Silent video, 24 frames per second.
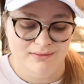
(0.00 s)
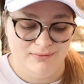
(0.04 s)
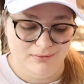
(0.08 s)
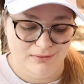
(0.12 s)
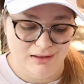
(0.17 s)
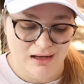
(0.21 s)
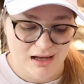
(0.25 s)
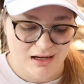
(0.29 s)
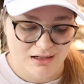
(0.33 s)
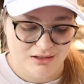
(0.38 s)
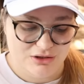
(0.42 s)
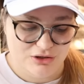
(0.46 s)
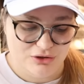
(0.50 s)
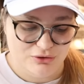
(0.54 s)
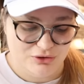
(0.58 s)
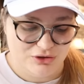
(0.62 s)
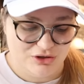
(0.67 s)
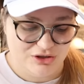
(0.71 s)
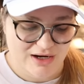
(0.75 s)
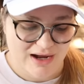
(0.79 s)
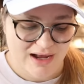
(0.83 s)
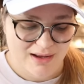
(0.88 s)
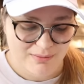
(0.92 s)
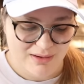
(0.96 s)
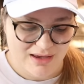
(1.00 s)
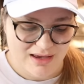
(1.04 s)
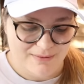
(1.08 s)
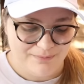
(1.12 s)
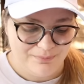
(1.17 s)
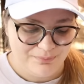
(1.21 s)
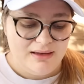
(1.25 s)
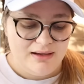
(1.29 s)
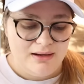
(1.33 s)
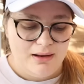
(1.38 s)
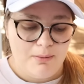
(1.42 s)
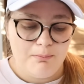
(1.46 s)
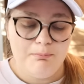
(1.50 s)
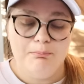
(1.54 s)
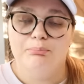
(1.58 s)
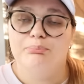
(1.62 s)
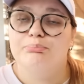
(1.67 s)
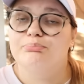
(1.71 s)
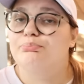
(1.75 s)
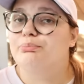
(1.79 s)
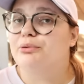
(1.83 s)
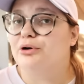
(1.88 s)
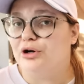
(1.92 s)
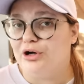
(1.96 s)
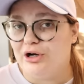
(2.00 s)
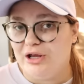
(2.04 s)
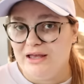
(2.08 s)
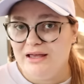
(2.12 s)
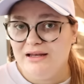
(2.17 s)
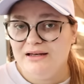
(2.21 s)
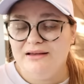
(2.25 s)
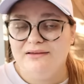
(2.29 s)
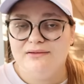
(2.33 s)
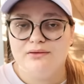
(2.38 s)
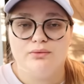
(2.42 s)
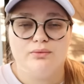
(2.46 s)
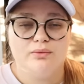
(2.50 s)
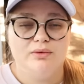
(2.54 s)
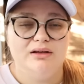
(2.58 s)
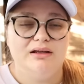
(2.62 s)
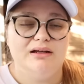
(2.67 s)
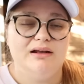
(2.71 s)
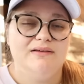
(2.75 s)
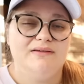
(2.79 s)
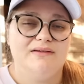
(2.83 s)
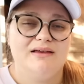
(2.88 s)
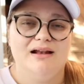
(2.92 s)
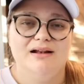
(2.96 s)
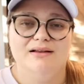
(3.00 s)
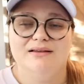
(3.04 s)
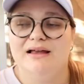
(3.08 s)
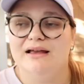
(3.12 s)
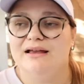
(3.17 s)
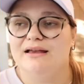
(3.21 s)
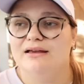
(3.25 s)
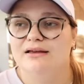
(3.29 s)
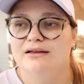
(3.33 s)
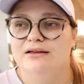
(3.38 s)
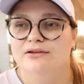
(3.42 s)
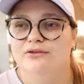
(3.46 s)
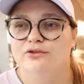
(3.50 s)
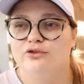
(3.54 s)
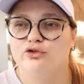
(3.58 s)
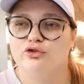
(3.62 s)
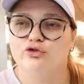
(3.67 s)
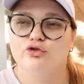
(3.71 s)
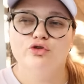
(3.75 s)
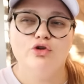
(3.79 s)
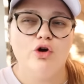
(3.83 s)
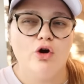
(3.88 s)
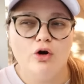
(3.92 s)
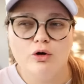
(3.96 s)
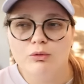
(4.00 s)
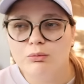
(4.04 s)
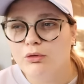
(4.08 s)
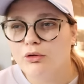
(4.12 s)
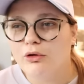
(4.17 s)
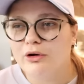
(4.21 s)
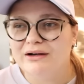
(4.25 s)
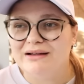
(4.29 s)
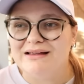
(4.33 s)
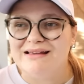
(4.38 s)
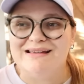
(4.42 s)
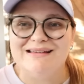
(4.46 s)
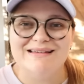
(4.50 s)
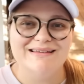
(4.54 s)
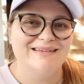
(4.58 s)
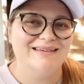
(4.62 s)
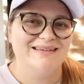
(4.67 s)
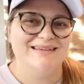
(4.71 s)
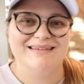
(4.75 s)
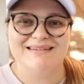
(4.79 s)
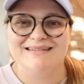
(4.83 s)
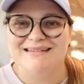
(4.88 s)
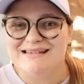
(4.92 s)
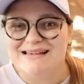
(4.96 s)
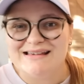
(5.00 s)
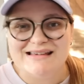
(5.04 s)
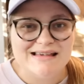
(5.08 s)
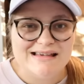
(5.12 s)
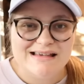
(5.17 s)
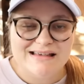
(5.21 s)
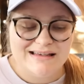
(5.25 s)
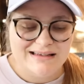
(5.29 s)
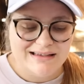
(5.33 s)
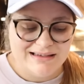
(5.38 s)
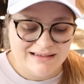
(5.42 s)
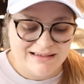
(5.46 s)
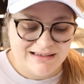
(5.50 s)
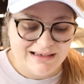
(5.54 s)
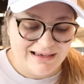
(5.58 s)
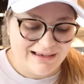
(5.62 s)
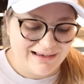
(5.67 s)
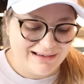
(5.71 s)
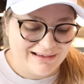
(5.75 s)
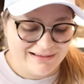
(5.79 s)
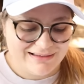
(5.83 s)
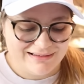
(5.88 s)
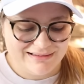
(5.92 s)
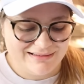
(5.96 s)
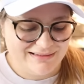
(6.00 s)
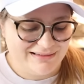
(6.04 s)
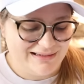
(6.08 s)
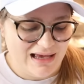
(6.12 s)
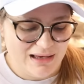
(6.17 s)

Not too shabby. Then Burton is a really nice kind of like snowboardy, skiing